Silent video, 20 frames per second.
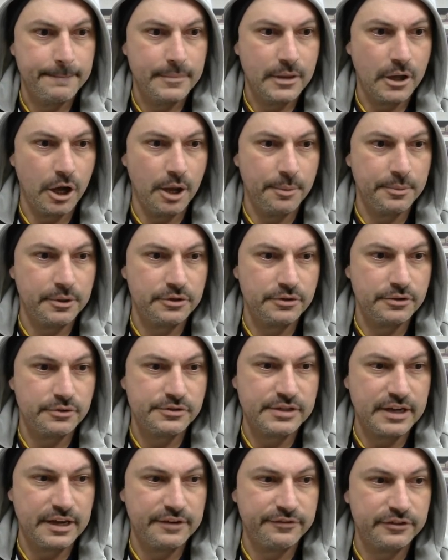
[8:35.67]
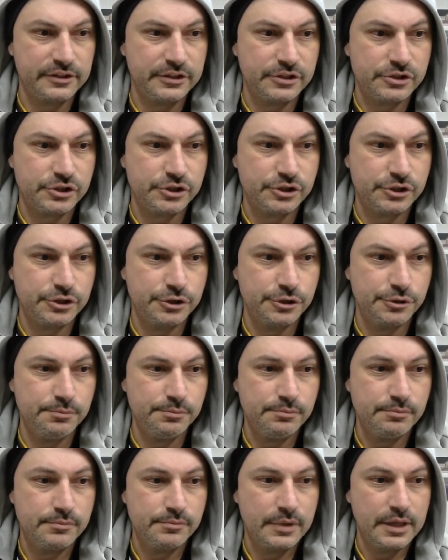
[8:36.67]
I'm going to safely
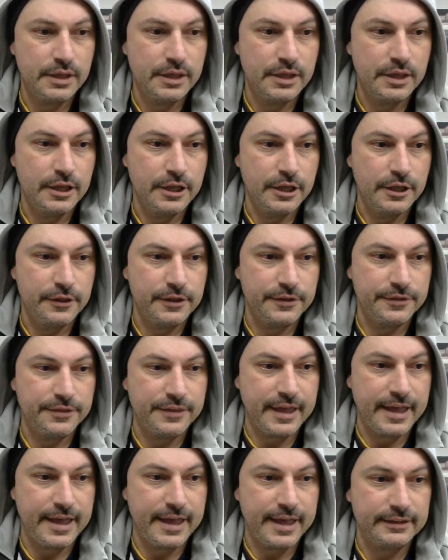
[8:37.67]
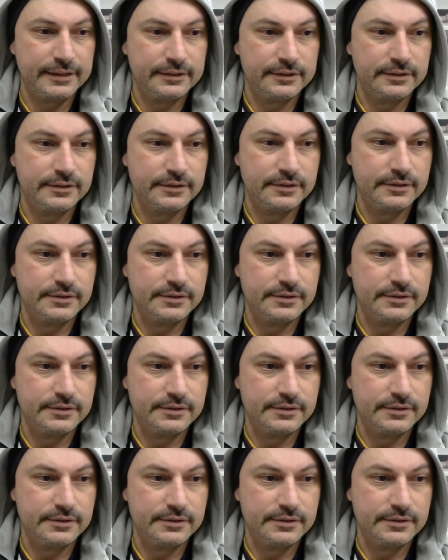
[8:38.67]
assume that that